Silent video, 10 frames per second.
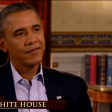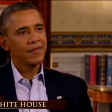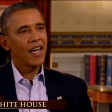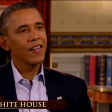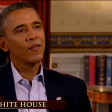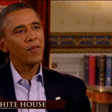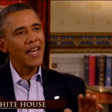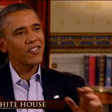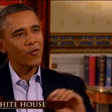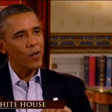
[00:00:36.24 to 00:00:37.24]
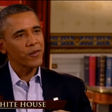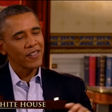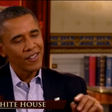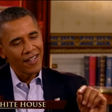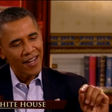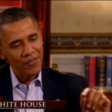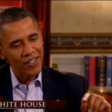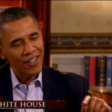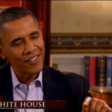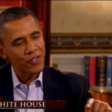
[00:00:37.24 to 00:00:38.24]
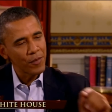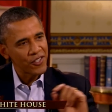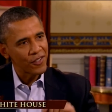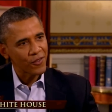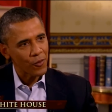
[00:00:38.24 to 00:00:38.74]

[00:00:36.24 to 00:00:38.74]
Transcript: Not even mass corruption. Not even a smidgen of